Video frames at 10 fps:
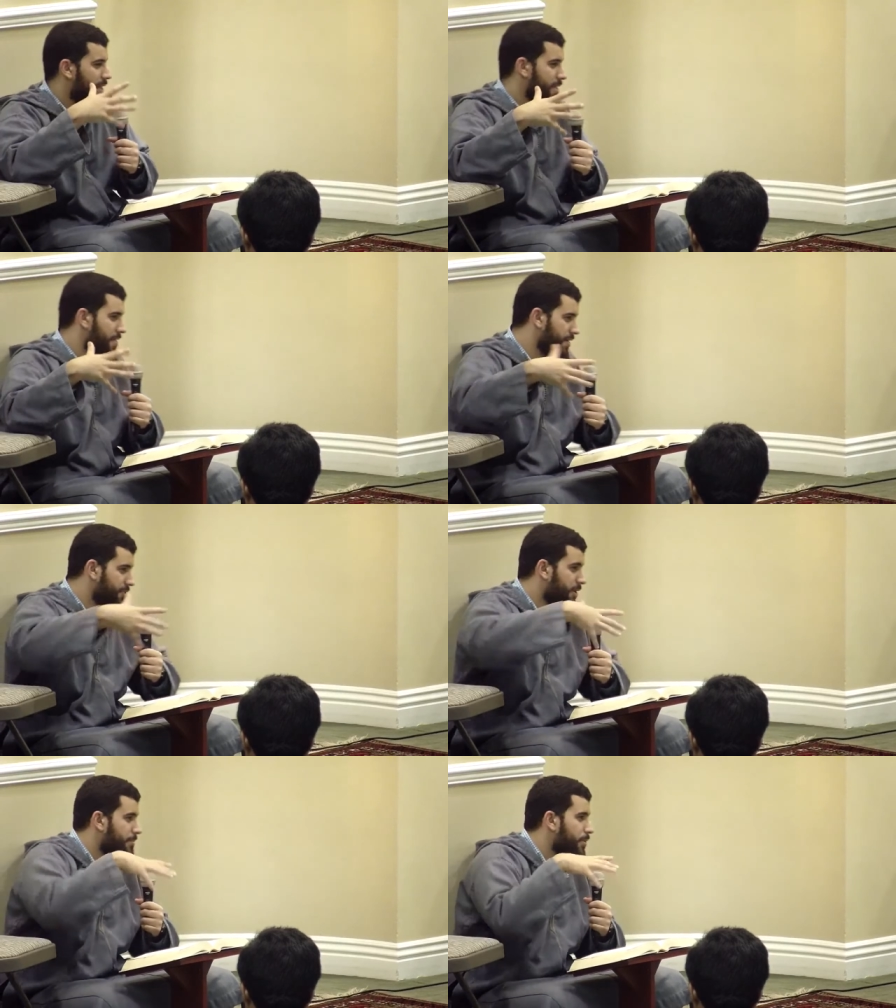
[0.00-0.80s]
his
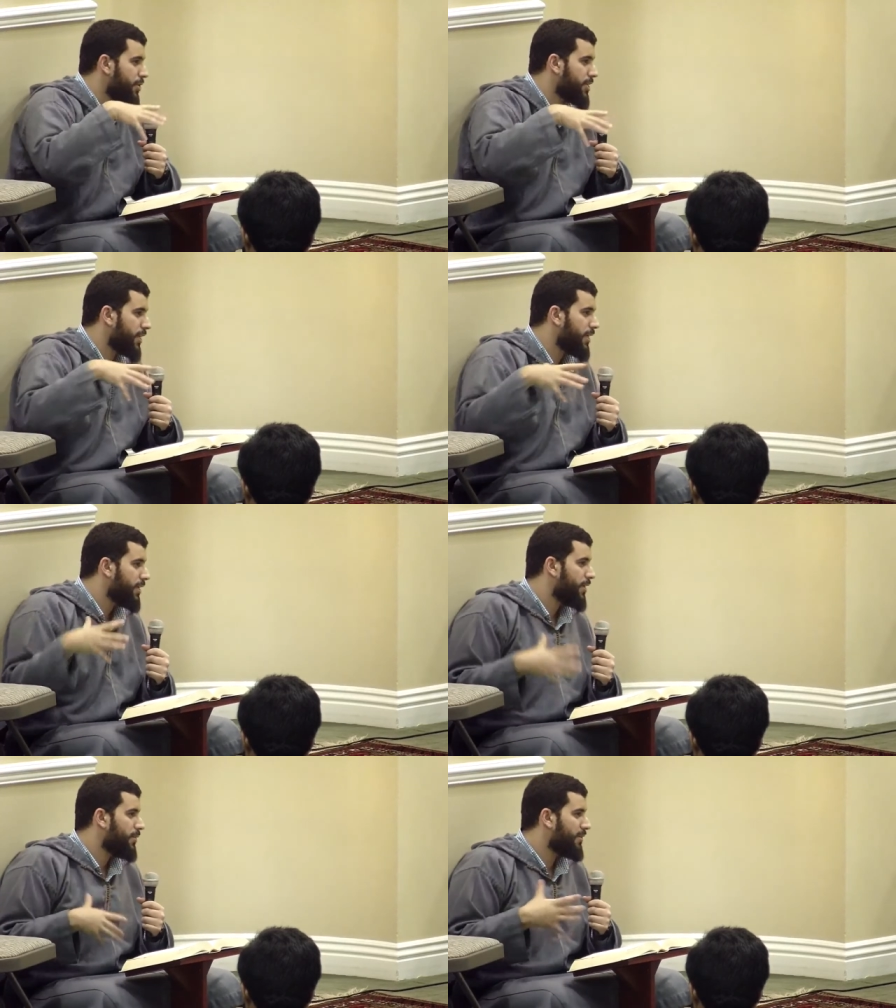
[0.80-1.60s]
community
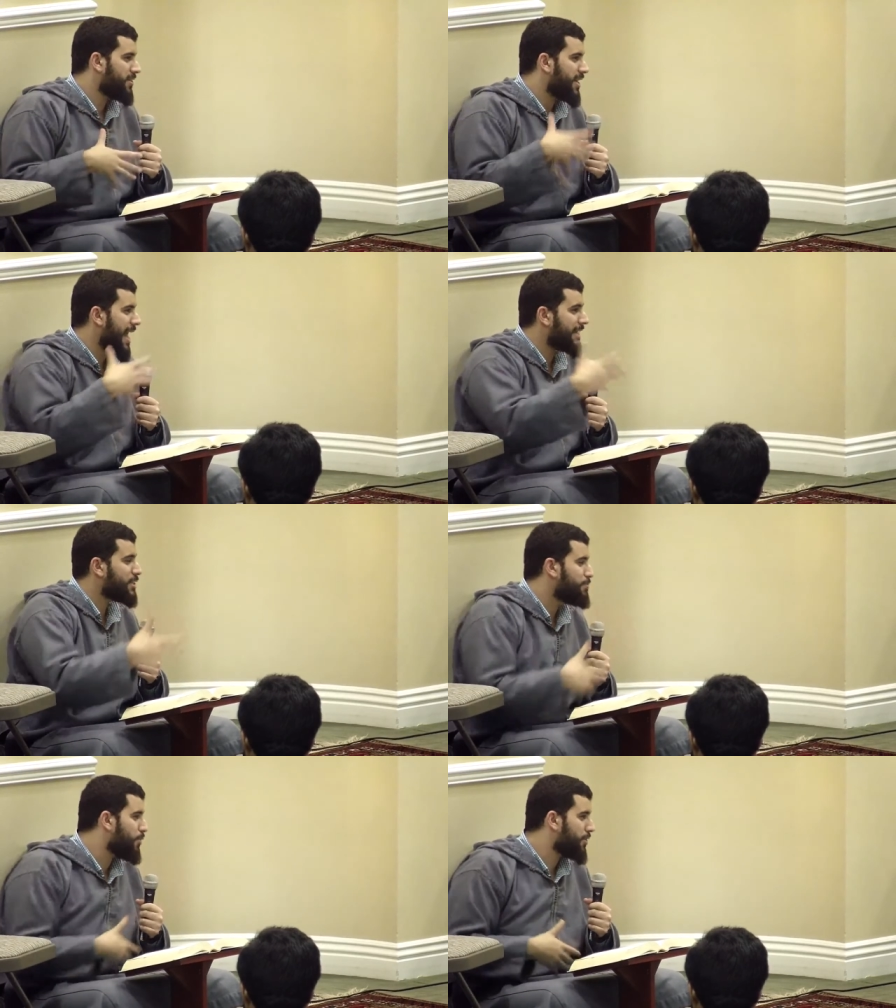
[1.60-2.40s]
was an
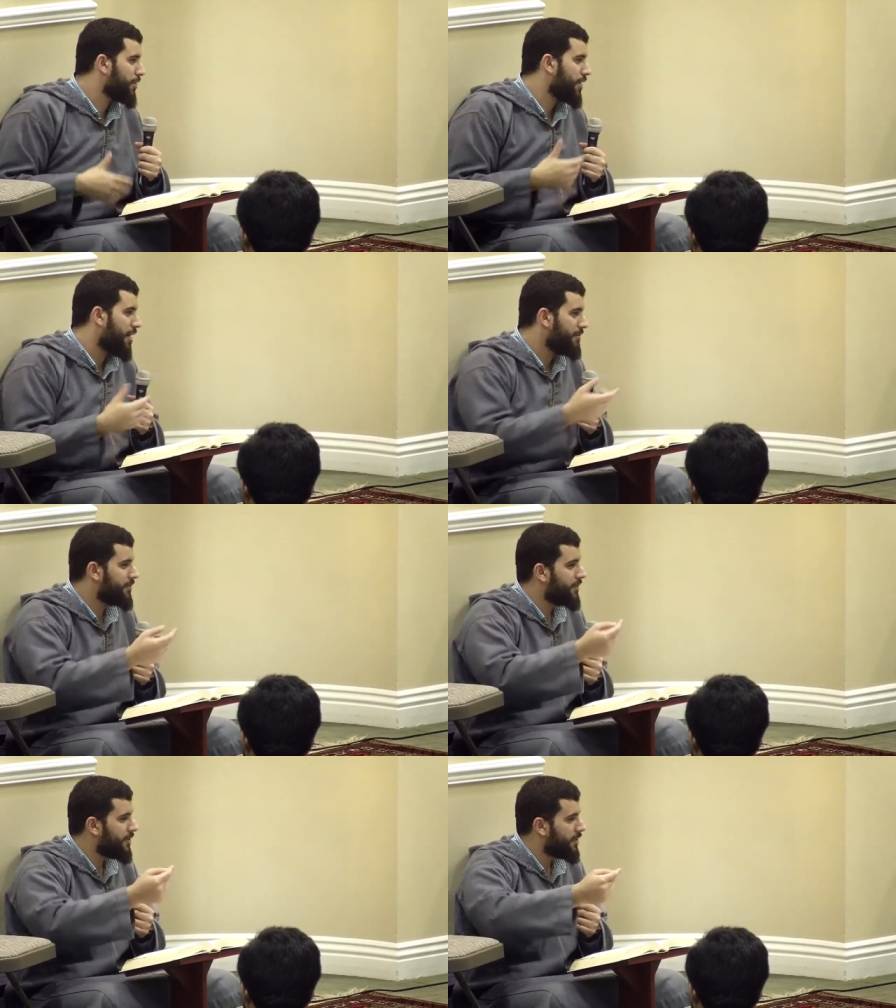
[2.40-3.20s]
exporter
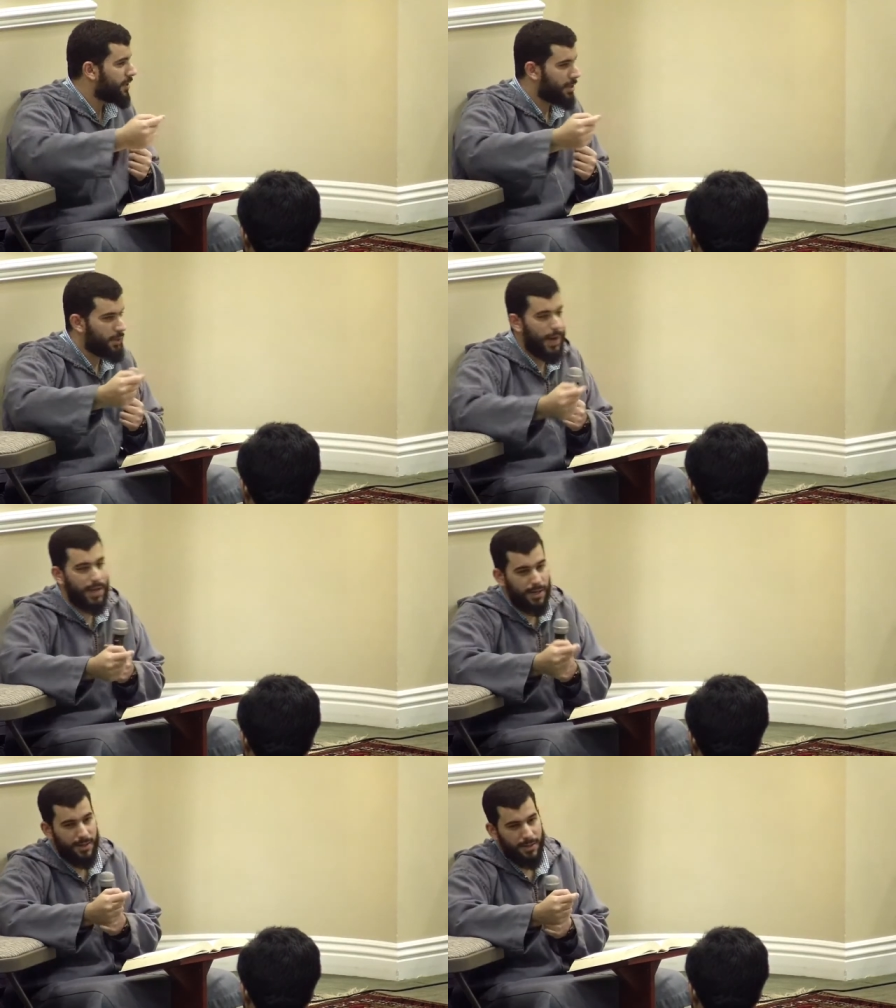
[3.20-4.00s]
of
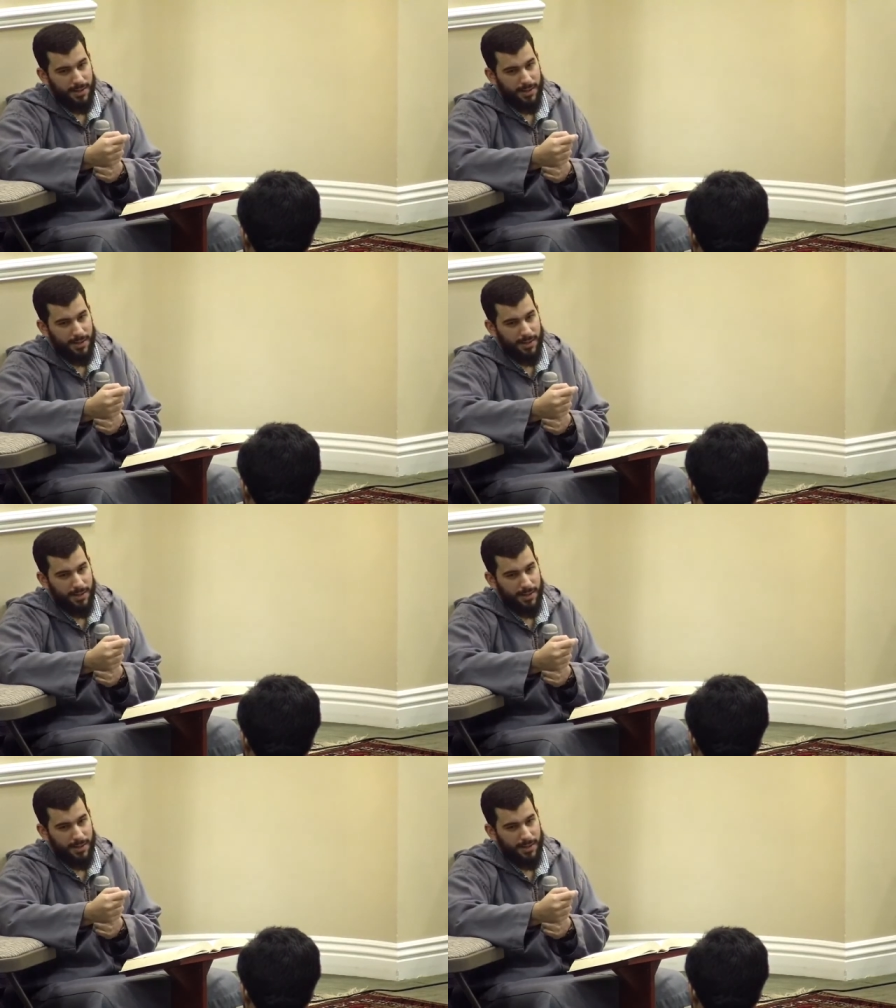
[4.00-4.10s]
grain.